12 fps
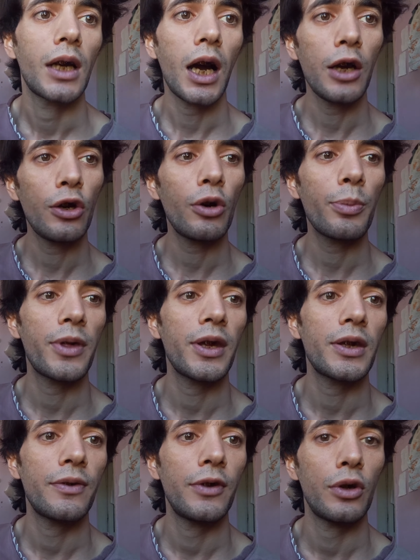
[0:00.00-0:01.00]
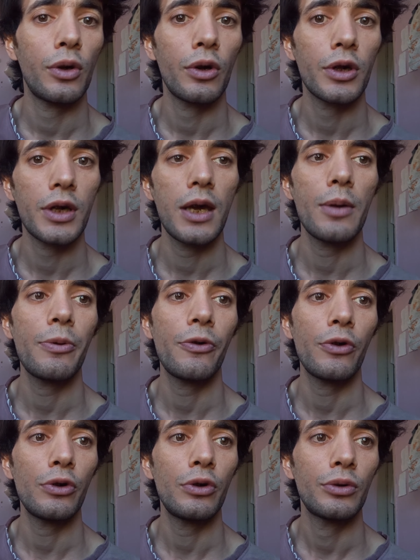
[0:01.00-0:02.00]
I hope this video was
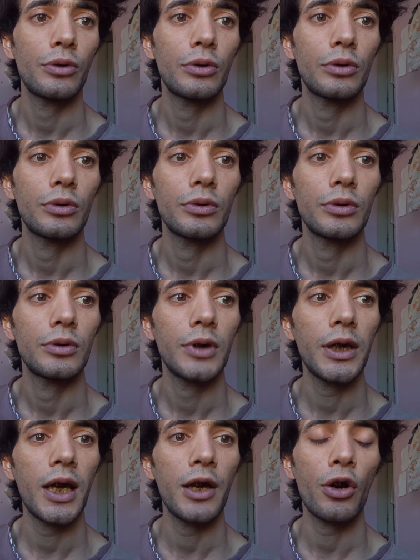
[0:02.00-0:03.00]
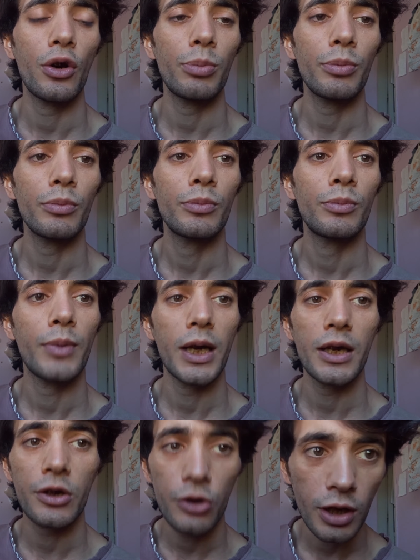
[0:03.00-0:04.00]
helpful and I hope my
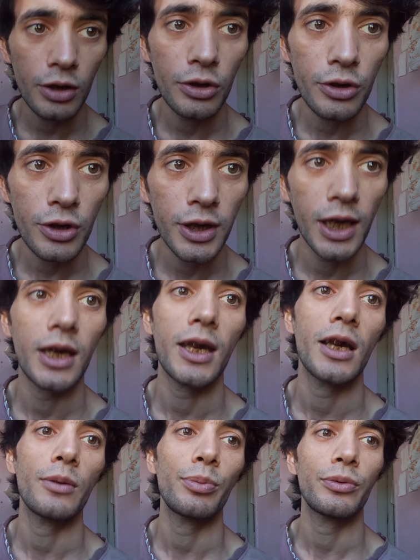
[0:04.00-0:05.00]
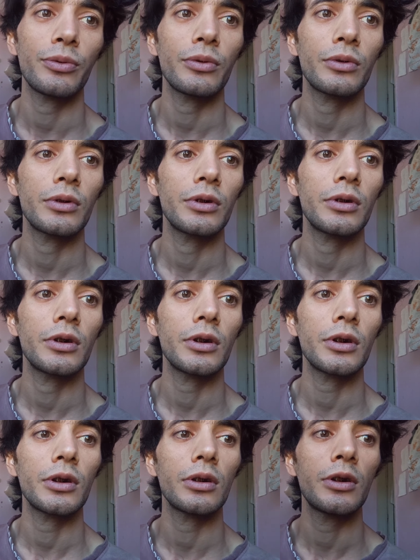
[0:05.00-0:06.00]
struggles can help
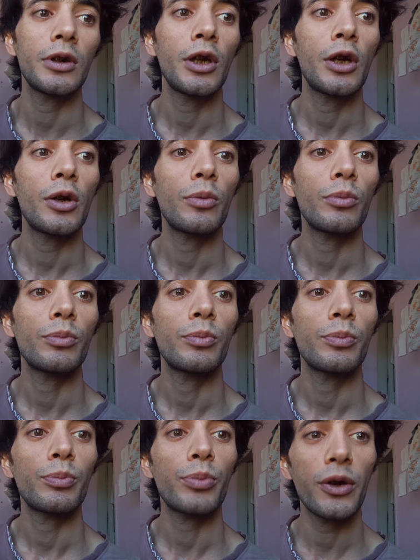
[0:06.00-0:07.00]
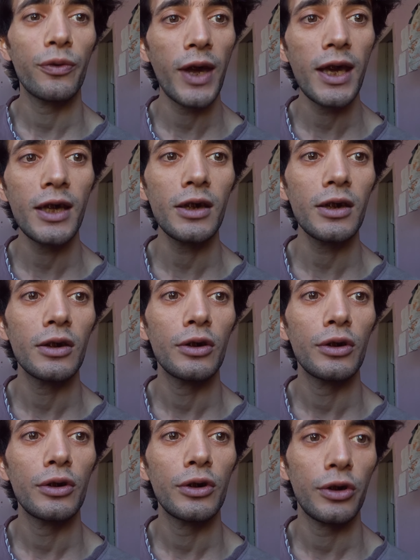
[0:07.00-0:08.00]
uh, prevent
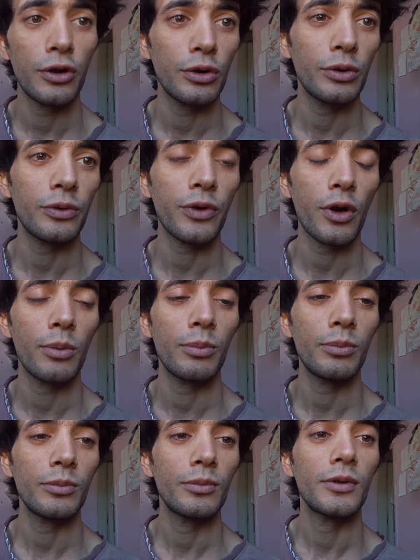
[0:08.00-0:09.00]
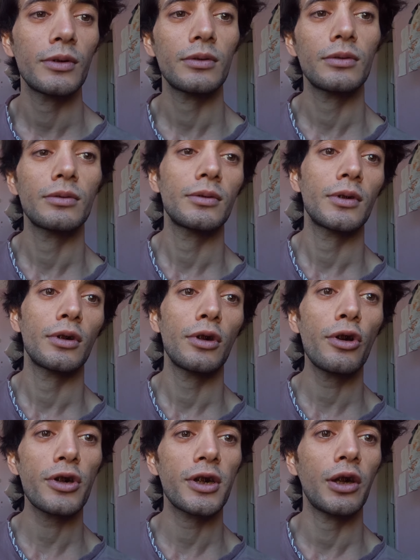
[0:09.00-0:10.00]
you from
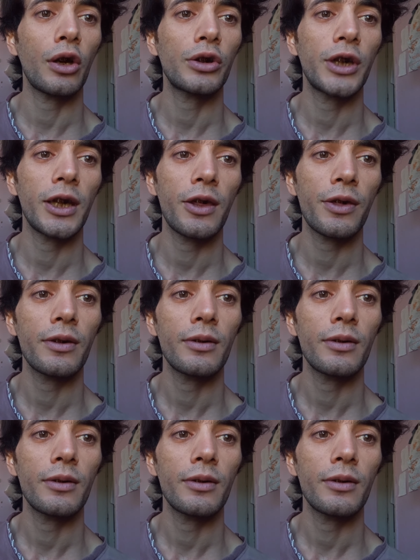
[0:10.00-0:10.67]
losing your teeth.